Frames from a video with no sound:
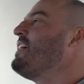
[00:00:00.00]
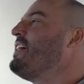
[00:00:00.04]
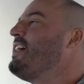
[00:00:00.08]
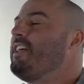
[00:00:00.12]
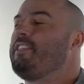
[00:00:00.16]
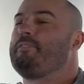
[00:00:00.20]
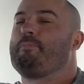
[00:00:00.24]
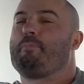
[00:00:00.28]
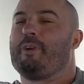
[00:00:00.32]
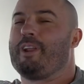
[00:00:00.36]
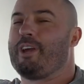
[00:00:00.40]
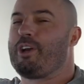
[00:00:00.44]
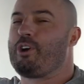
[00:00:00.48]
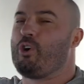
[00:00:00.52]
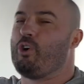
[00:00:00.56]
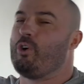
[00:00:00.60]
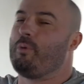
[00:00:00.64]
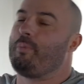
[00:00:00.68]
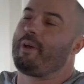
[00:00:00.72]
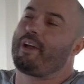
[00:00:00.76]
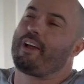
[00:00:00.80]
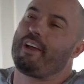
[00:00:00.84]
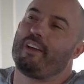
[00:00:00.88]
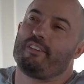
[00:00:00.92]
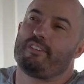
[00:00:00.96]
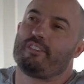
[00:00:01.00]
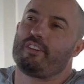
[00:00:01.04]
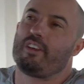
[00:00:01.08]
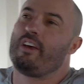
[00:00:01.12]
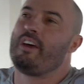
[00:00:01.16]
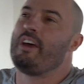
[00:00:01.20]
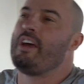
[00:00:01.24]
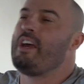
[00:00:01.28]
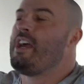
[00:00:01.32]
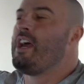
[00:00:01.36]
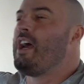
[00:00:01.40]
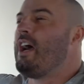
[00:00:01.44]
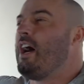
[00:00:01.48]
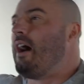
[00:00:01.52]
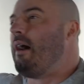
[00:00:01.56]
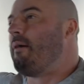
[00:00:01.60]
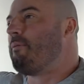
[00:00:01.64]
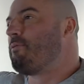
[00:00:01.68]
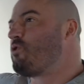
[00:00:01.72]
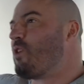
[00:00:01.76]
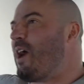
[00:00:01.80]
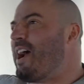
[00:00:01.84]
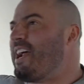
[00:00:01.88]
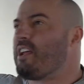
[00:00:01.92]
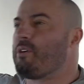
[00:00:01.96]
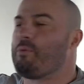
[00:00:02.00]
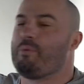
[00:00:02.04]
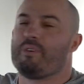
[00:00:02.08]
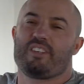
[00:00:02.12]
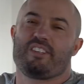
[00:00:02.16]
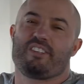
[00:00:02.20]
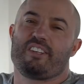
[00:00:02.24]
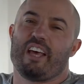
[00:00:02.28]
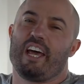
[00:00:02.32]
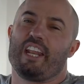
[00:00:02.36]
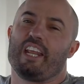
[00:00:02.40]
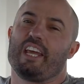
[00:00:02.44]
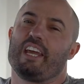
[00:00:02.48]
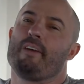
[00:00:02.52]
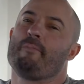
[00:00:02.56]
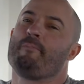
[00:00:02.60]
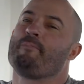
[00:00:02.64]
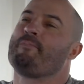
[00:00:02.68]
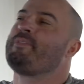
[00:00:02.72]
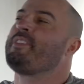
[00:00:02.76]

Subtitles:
It's pretty cool because I'm training with Sonny,